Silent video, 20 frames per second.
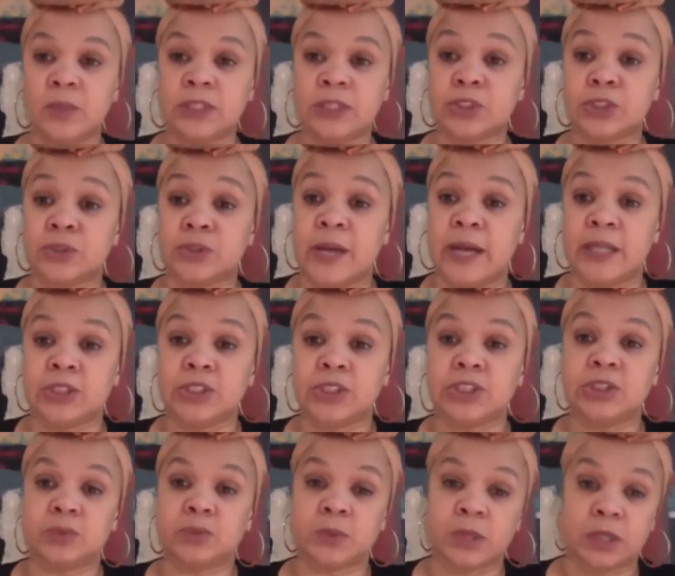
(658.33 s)
what
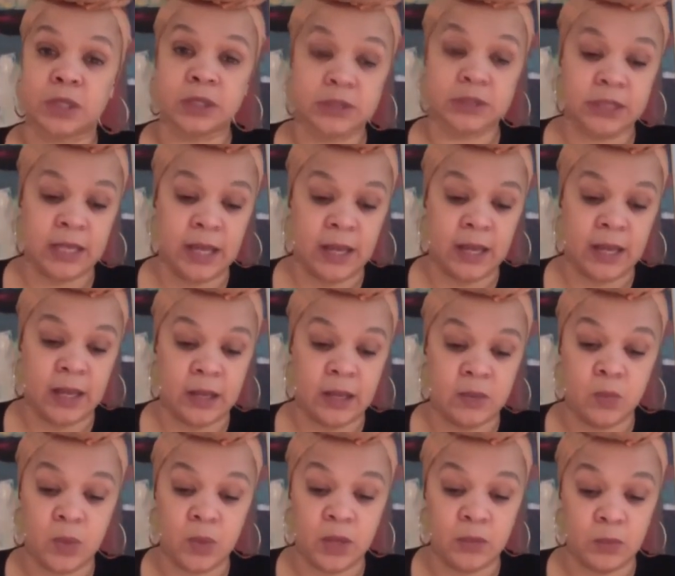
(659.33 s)
strategies worked and
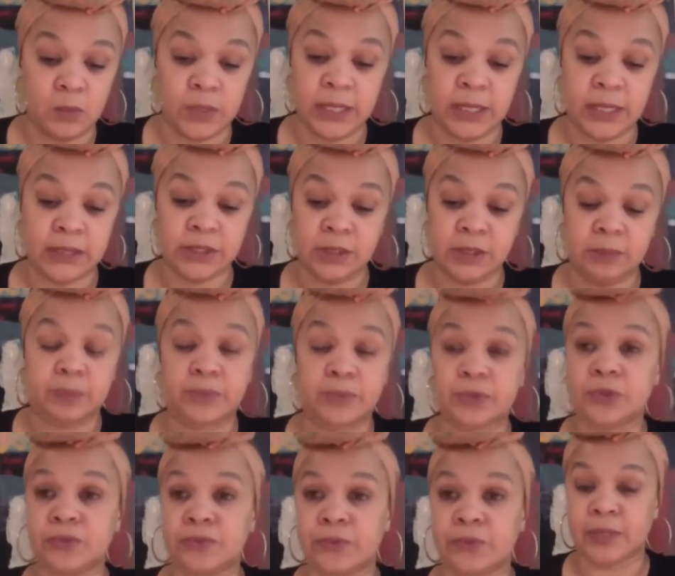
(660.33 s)
what we need to
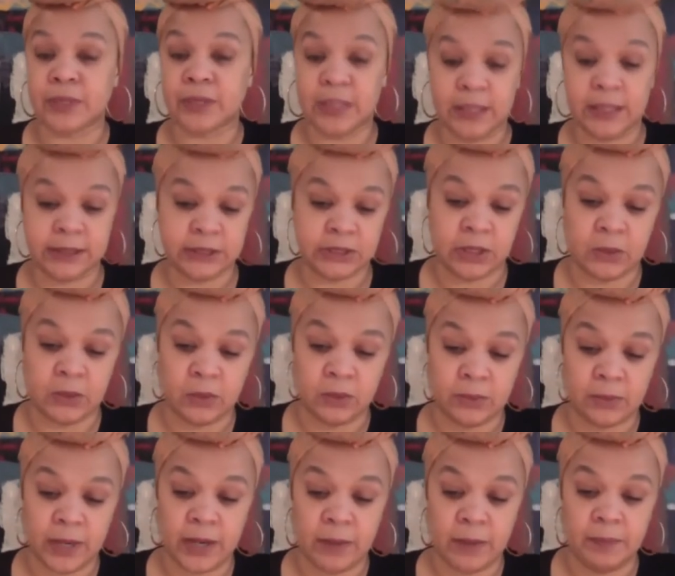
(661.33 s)
improve next go
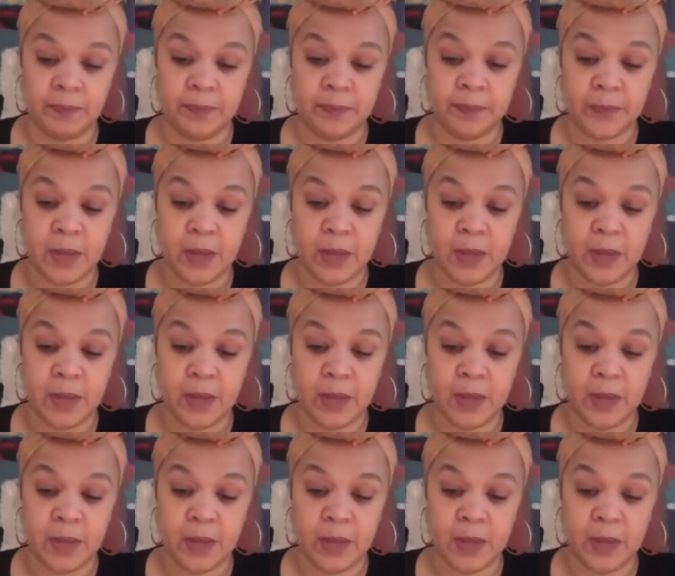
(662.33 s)
around.